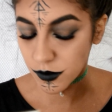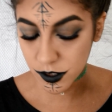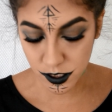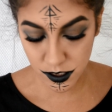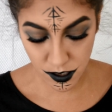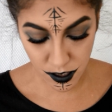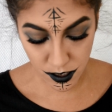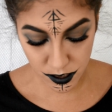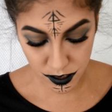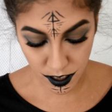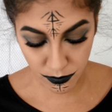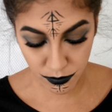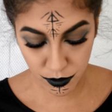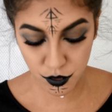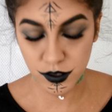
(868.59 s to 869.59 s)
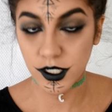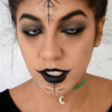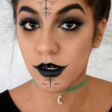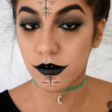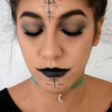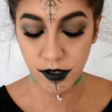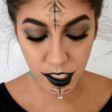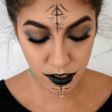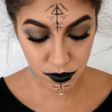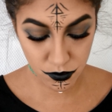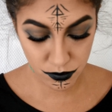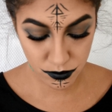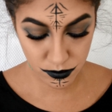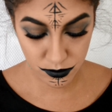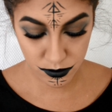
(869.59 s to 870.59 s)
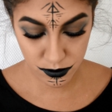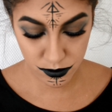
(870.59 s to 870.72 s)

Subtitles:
we're just gonna start bruising around